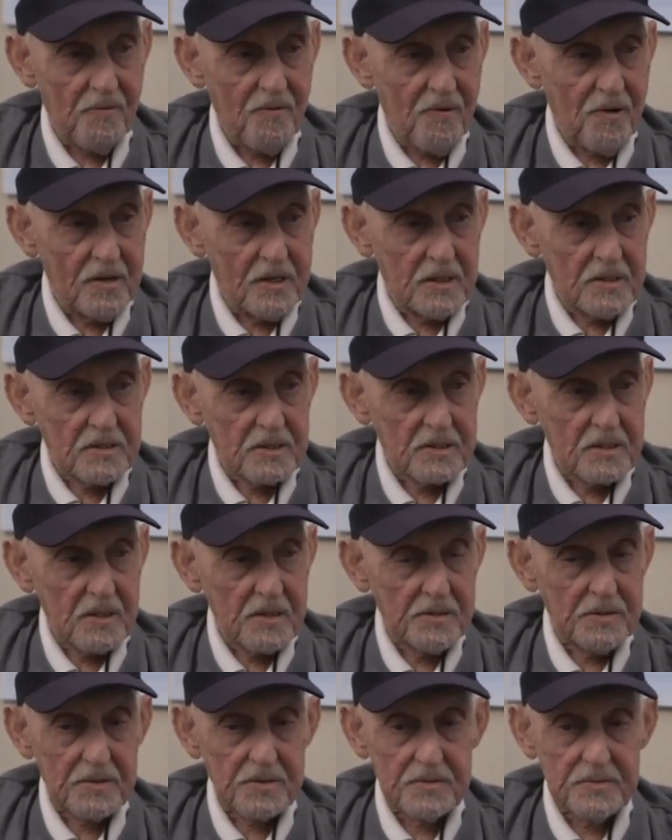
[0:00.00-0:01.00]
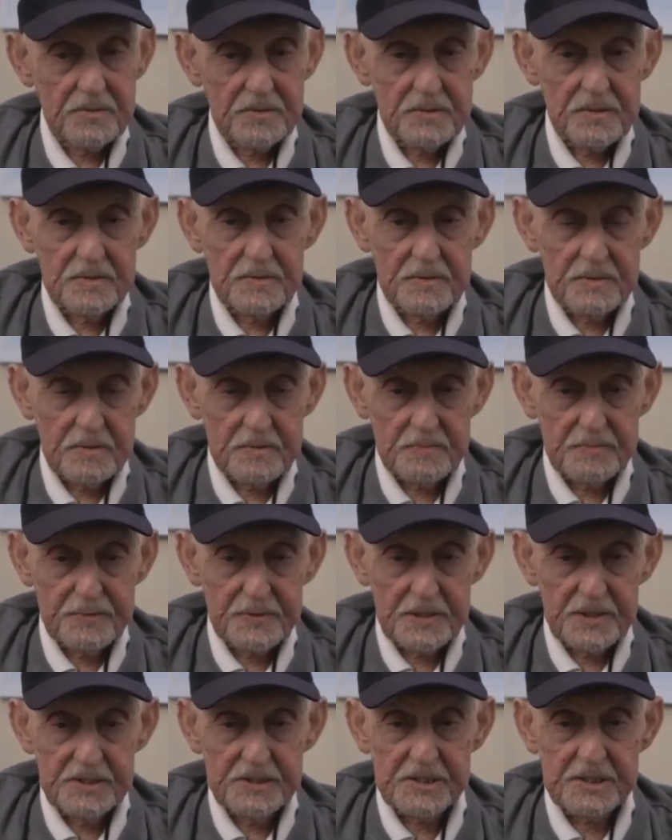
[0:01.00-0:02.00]
Okay. So you're, you're
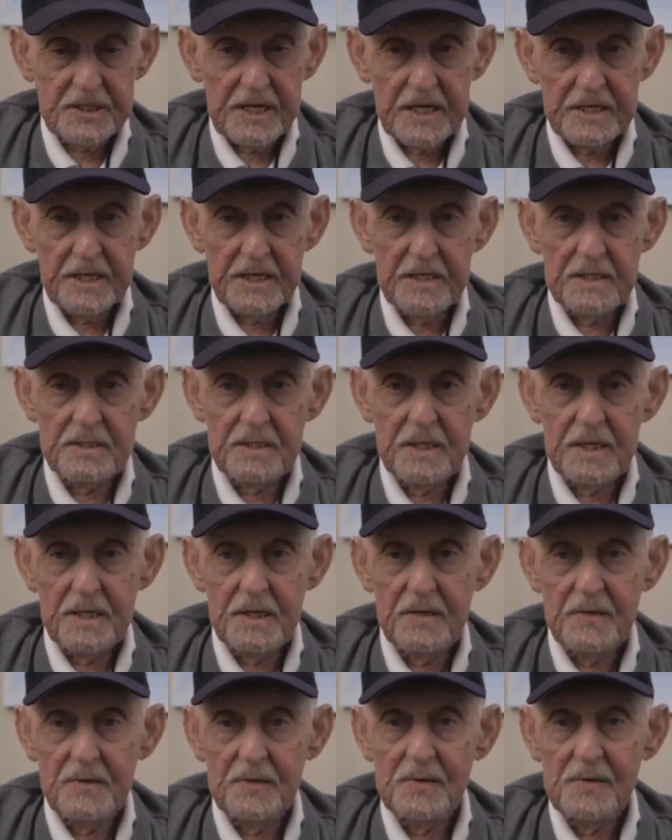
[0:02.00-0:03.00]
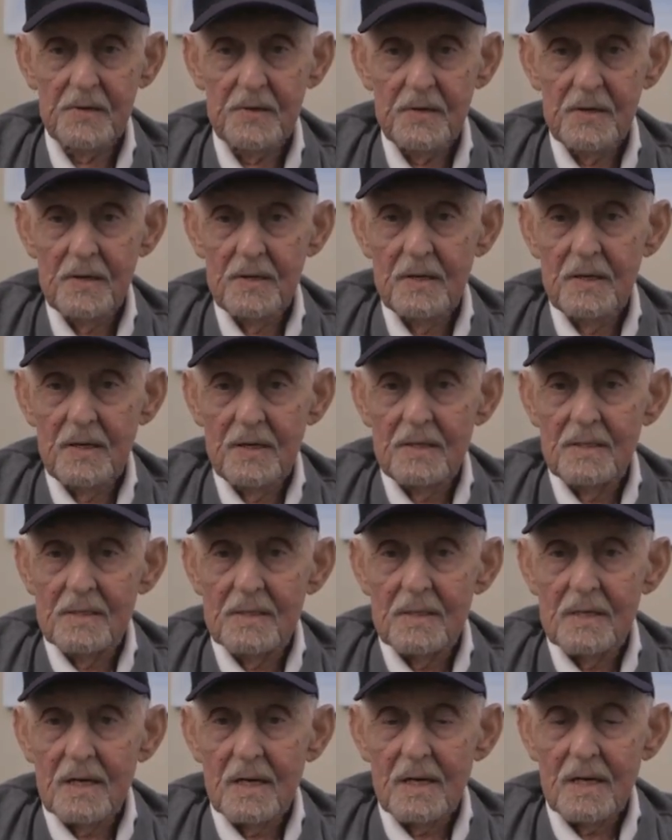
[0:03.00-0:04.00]
pretty steady in there.
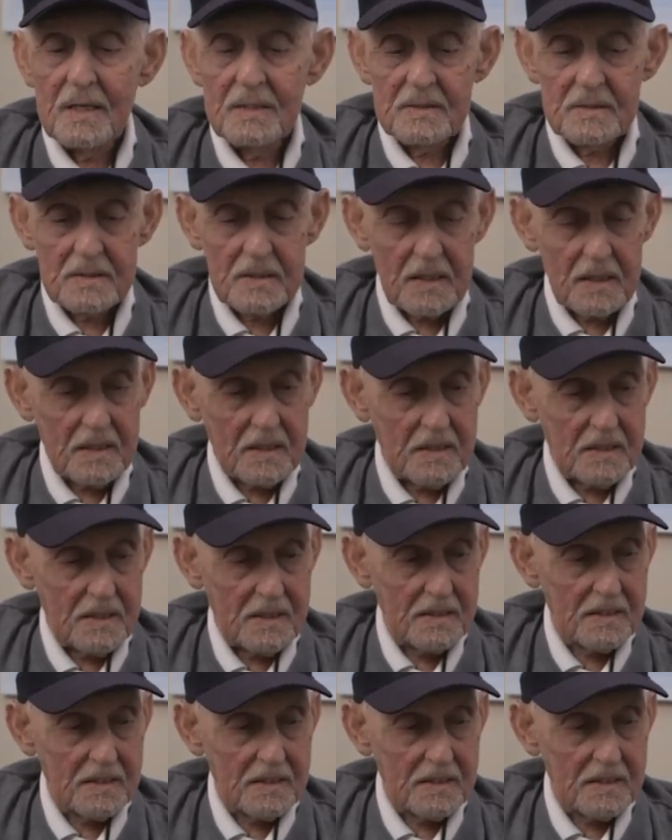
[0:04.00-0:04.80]
And uh,